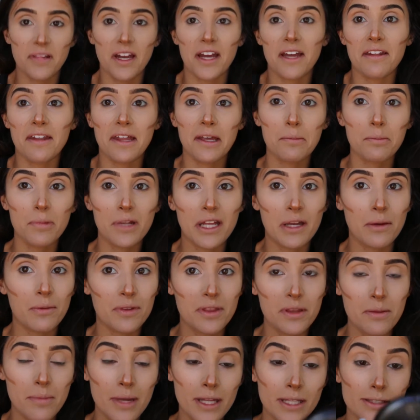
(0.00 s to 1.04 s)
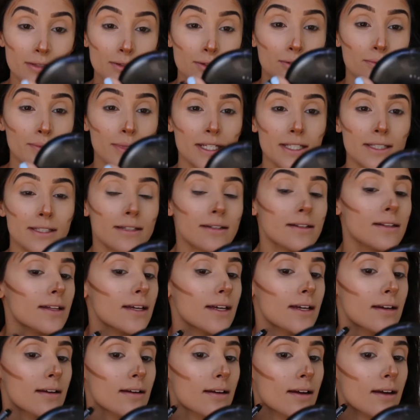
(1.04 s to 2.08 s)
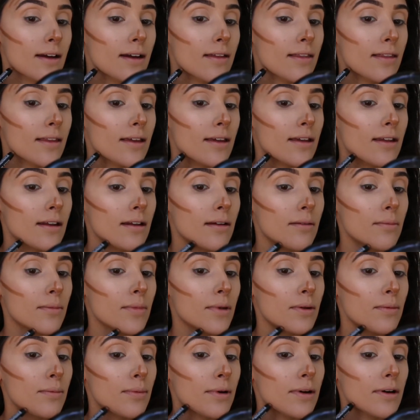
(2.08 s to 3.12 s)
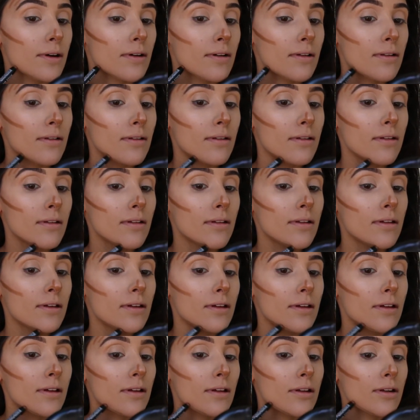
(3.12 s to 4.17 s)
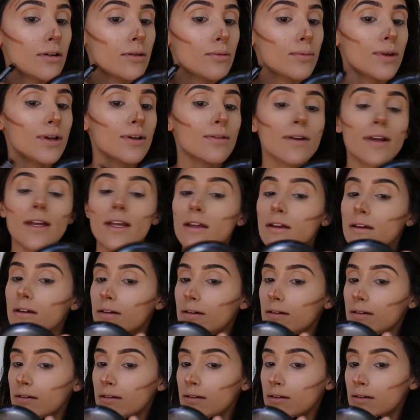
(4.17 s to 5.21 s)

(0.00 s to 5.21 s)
I like playing with the pencil basically. And then I'm going to put a little bit right here.